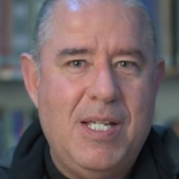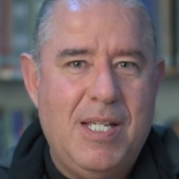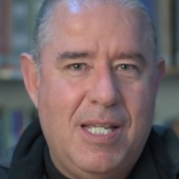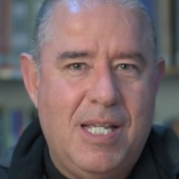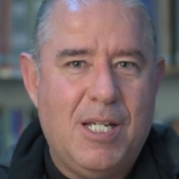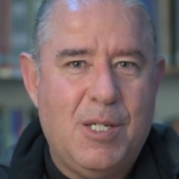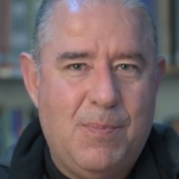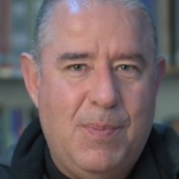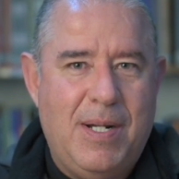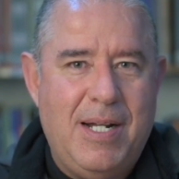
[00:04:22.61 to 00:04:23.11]

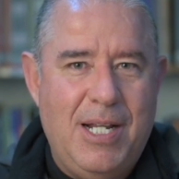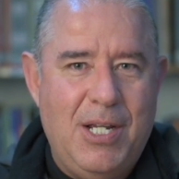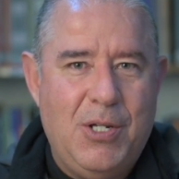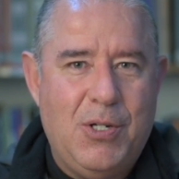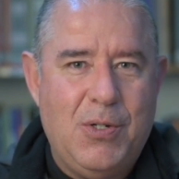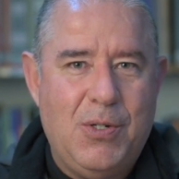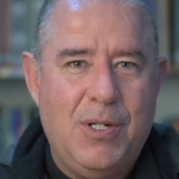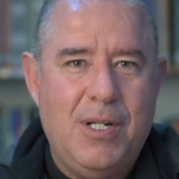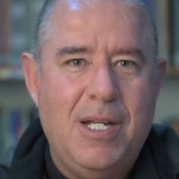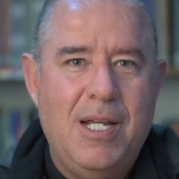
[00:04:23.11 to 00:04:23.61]
this
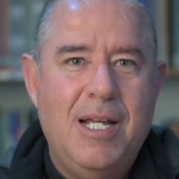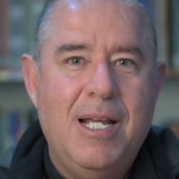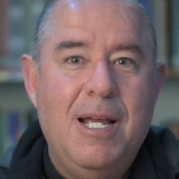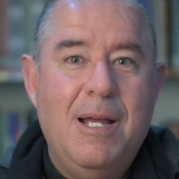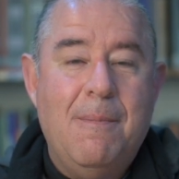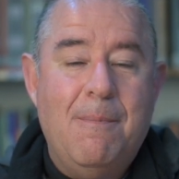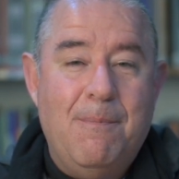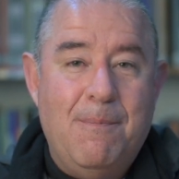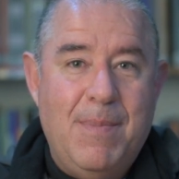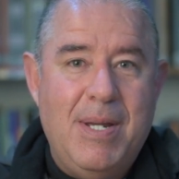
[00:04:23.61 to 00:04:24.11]
explanation
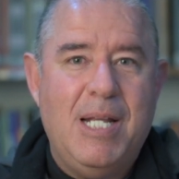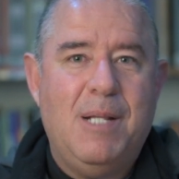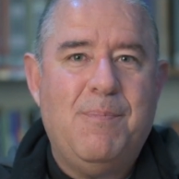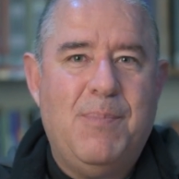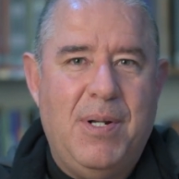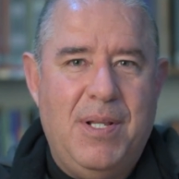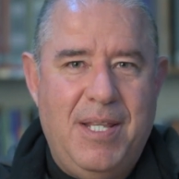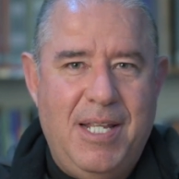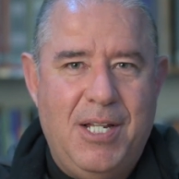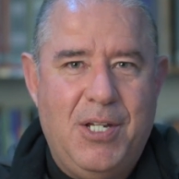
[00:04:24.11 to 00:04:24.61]
made
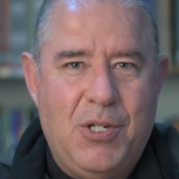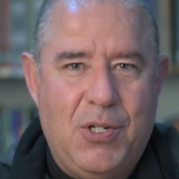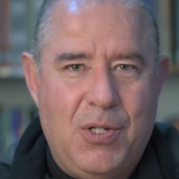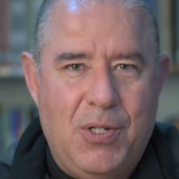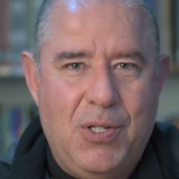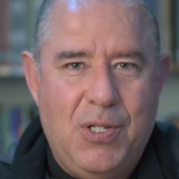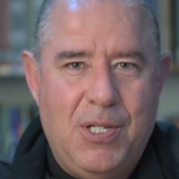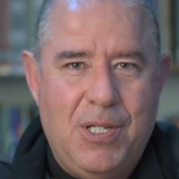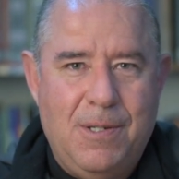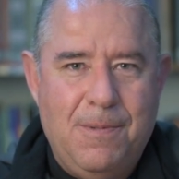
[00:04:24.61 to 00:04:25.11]

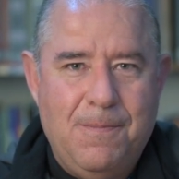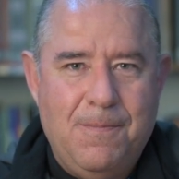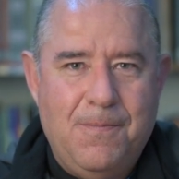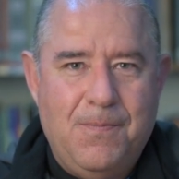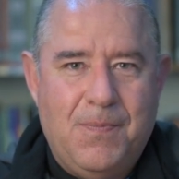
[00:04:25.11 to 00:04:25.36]
predictions